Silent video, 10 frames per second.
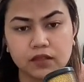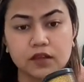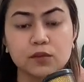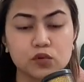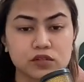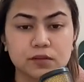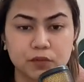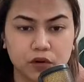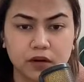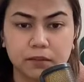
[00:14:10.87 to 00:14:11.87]
the most
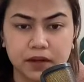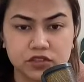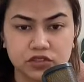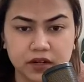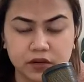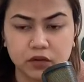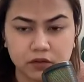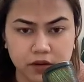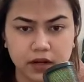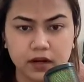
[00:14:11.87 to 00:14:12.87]
important page that you'll
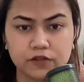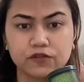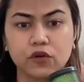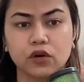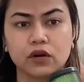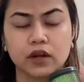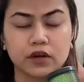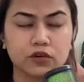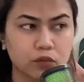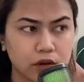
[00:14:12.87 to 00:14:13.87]
create for
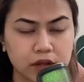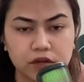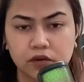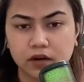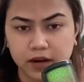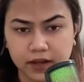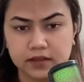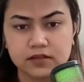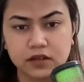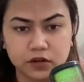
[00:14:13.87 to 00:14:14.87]
enrolling your
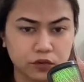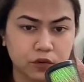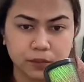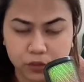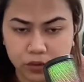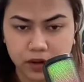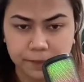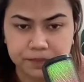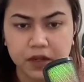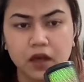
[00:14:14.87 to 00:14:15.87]
clients into your program,